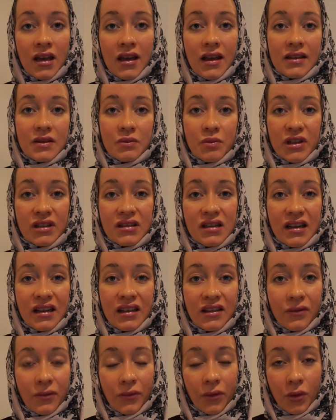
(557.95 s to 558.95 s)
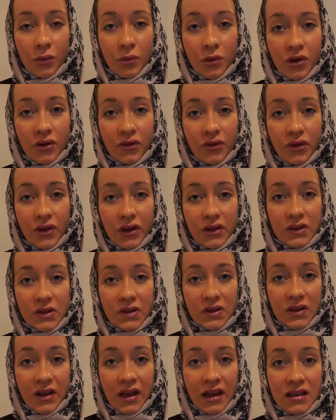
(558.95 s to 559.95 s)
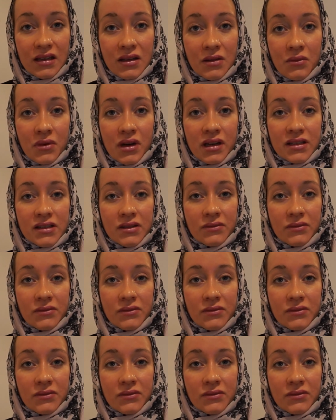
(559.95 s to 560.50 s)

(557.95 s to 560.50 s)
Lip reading: especially in the form of a society where it's